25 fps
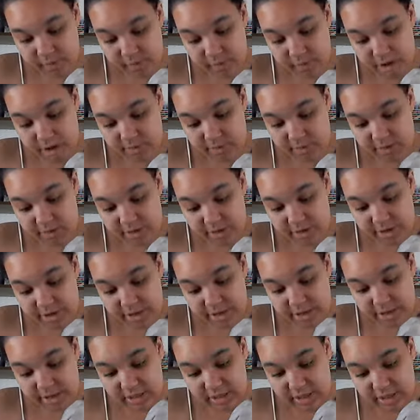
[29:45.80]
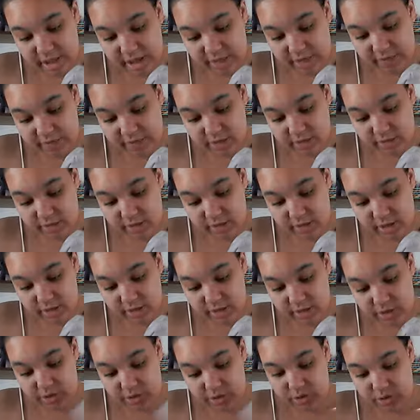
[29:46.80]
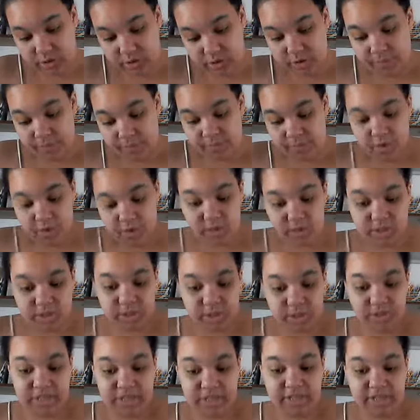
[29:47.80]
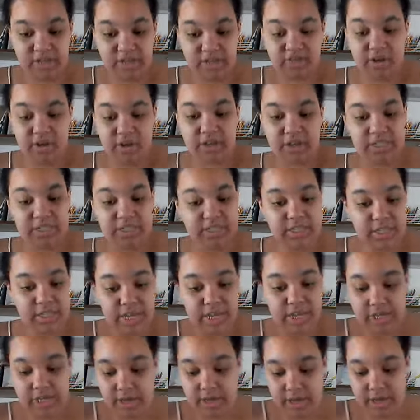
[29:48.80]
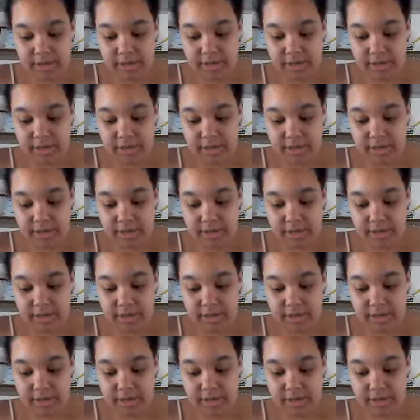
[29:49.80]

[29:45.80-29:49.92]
Now I'm curious, does everyone, or what do you like as far as like